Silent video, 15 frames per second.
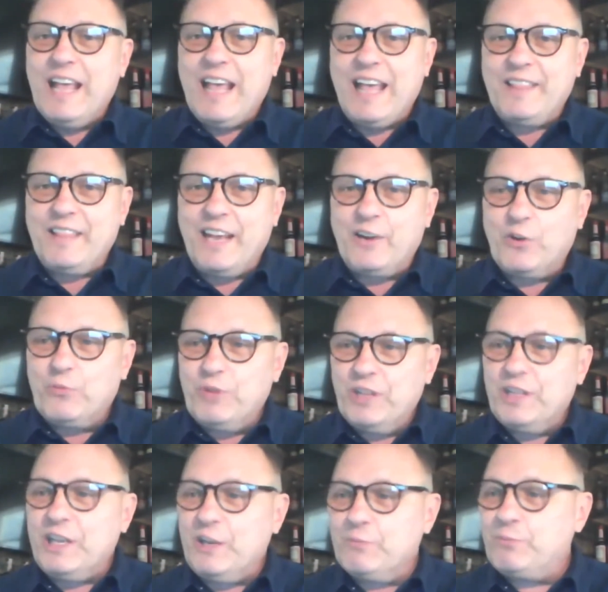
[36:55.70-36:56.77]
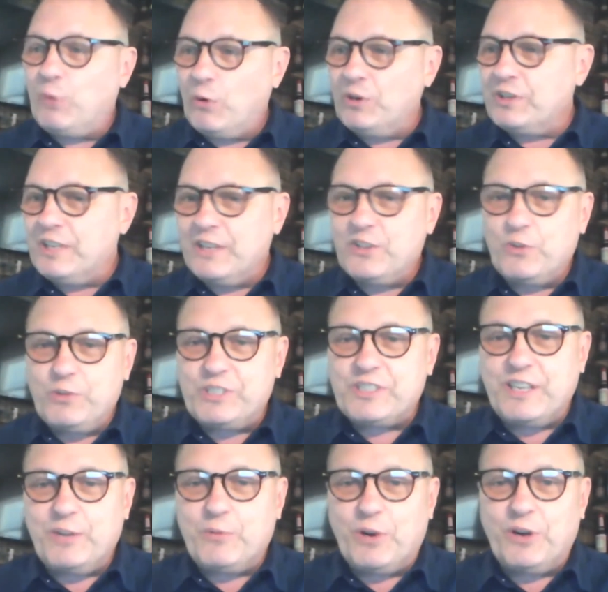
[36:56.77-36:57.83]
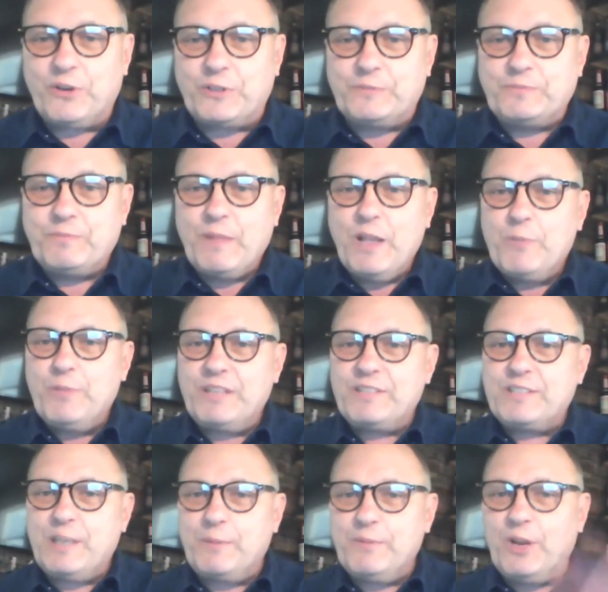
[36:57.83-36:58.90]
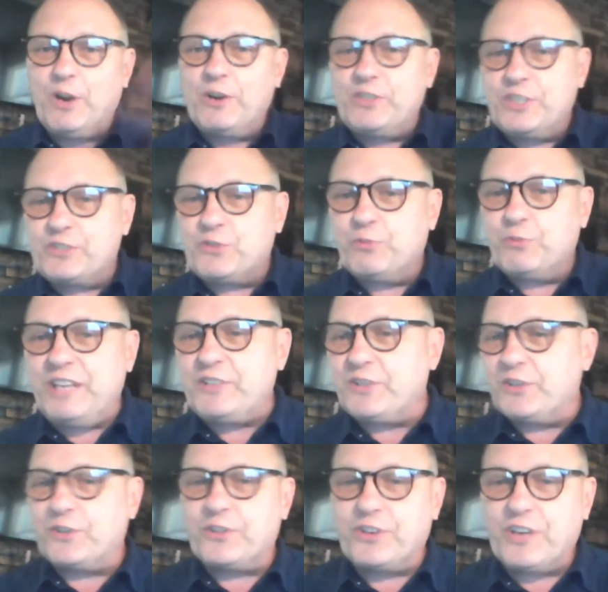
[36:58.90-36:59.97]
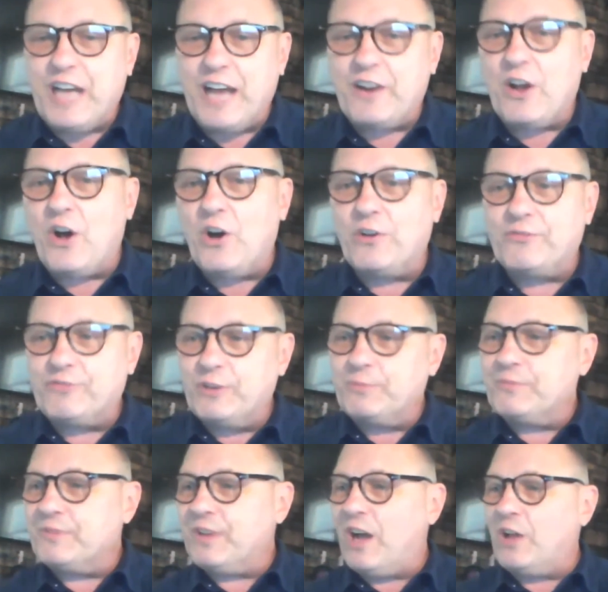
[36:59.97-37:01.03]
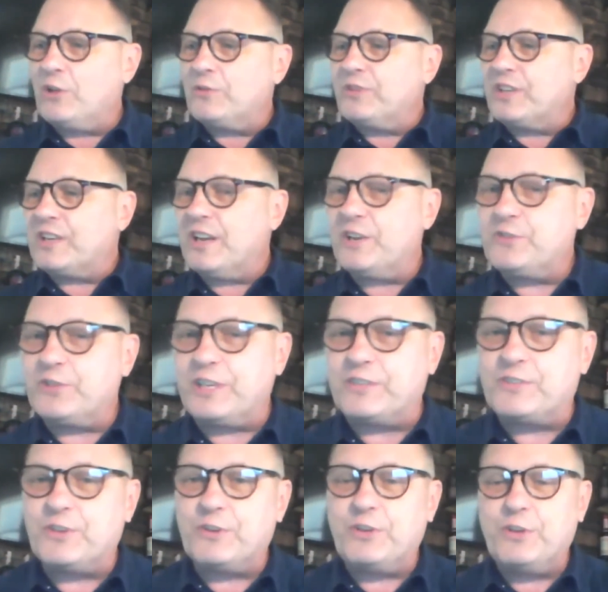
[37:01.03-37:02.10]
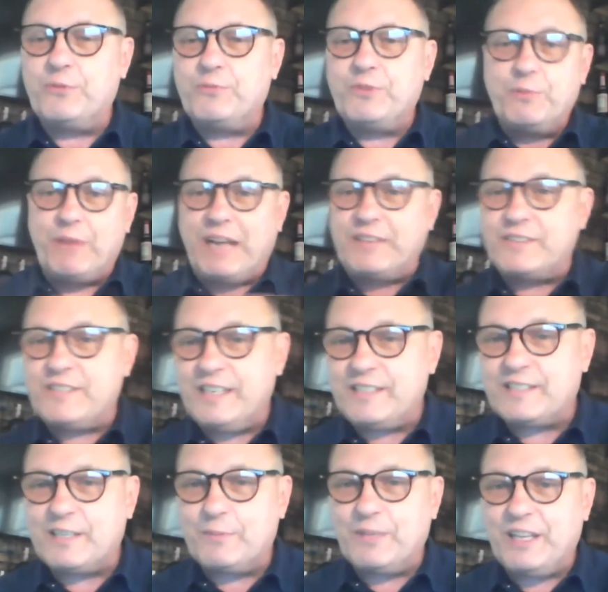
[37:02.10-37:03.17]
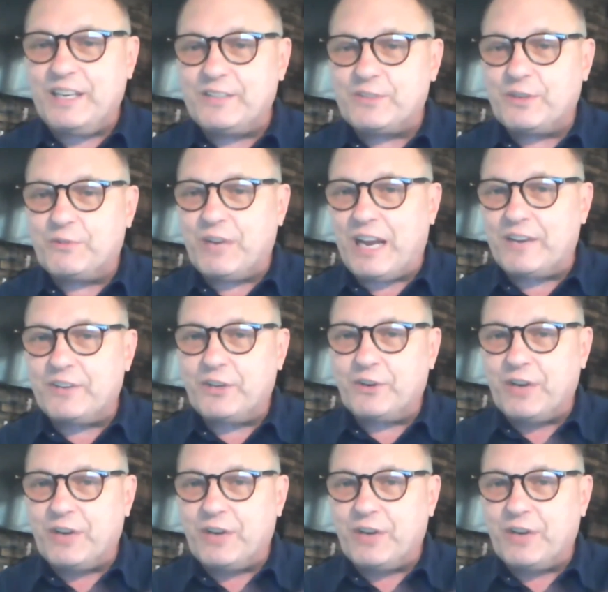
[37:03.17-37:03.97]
and that are really important in the whiskey world. But some are just regional. They're not all from all over the country. So you might see some of these around